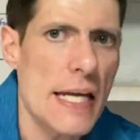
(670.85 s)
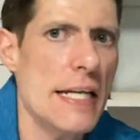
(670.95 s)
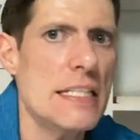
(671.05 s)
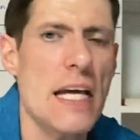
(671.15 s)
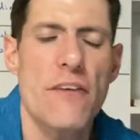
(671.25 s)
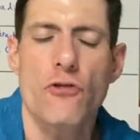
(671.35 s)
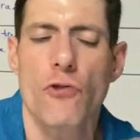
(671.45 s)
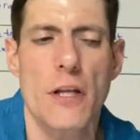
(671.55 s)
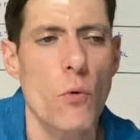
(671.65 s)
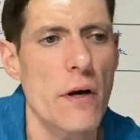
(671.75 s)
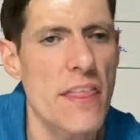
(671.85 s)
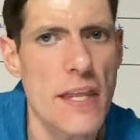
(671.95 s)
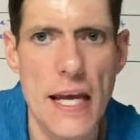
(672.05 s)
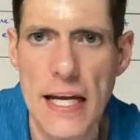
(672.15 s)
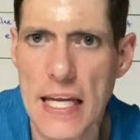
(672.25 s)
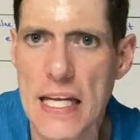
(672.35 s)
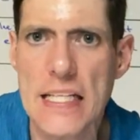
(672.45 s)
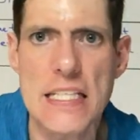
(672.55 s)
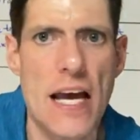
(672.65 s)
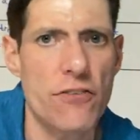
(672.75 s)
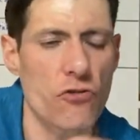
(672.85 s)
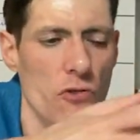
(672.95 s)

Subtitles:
ETFs really weren't a thing. ETFs